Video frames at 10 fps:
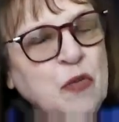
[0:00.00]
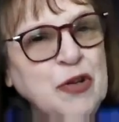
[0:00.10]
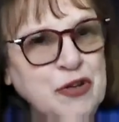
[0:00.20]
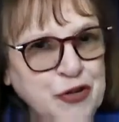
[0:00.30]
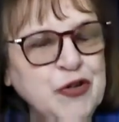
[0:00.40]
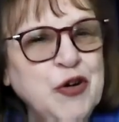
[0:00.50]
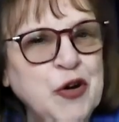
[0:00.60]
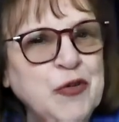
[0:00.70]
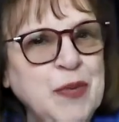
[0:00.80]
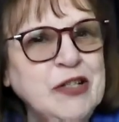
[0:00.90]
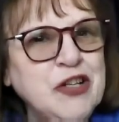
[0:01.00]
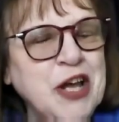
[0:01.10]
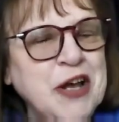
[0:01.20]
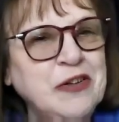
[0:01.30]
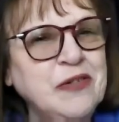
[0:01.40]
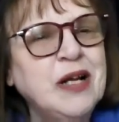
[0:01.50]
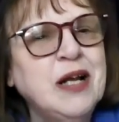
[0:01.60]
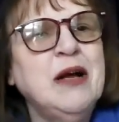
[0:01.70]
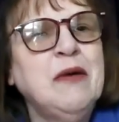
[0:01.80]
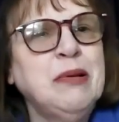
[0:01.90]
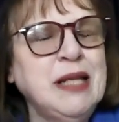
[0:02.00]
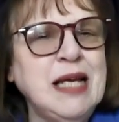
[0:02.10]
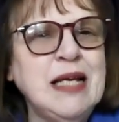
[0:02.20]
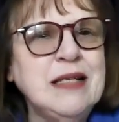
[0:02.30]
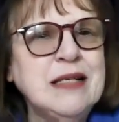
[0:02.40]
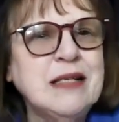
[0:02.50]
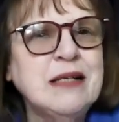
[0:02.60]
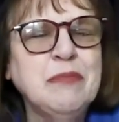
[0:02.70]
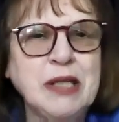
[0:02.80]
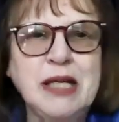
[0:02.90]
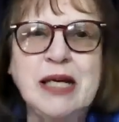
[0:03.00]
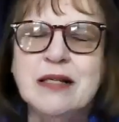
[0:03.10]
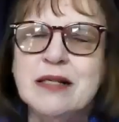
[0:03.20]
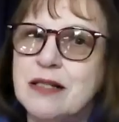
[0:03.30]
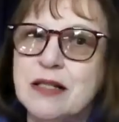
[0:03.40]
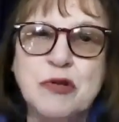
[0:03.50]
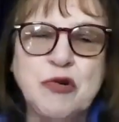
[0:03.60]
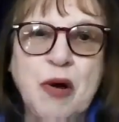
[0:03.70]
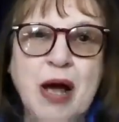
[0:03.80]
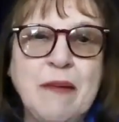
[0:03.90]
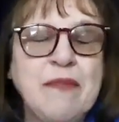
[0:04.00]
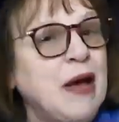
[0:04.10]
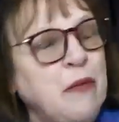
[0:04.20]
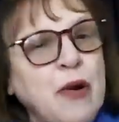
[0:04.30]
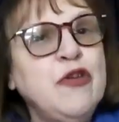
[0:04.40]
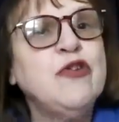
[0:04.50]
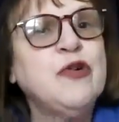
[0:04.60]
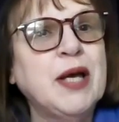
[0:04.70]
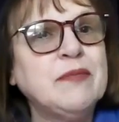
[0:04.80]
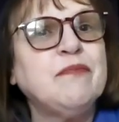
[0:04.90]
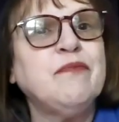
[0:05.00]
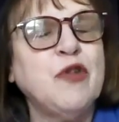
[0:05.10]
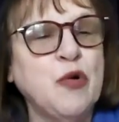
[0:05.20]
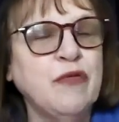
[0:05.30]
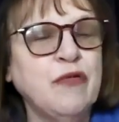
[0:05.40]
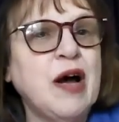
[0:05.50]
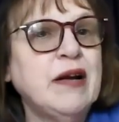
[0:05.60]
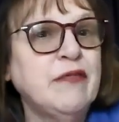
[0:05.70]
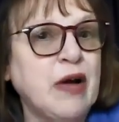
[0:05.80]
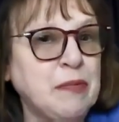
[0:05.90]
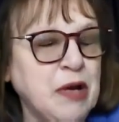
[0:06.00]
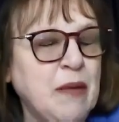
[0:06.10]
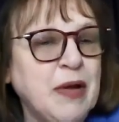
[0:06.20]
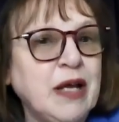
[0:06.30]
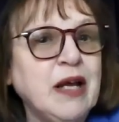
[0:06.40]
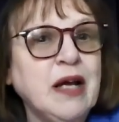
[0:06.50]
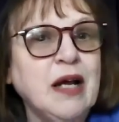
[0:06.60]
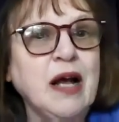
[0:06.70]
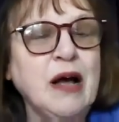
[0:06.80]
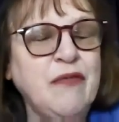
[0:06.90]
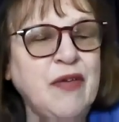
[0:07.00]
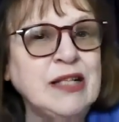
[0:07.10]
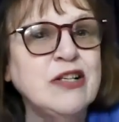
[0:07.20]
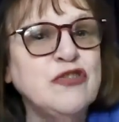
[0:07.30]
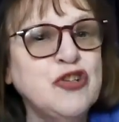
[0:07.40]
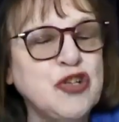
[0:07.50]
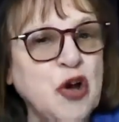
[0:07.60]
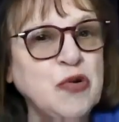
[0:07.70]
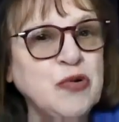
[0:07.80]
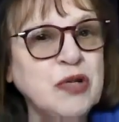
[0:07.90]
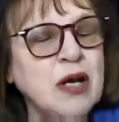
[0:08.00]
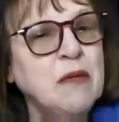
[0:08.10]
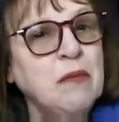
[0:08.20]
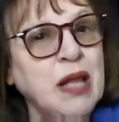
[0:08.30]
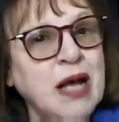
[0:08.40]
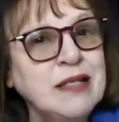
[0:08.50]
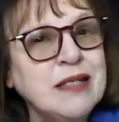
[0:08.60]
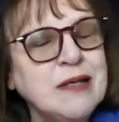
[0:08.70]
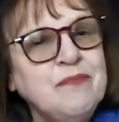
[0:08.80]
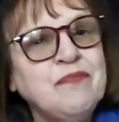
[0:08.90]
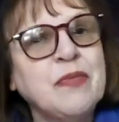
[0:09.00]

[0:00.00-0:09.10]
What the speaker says: when you do go to my channel, please subscribe. That way you'll get notified of upcoming events and shows. Plus,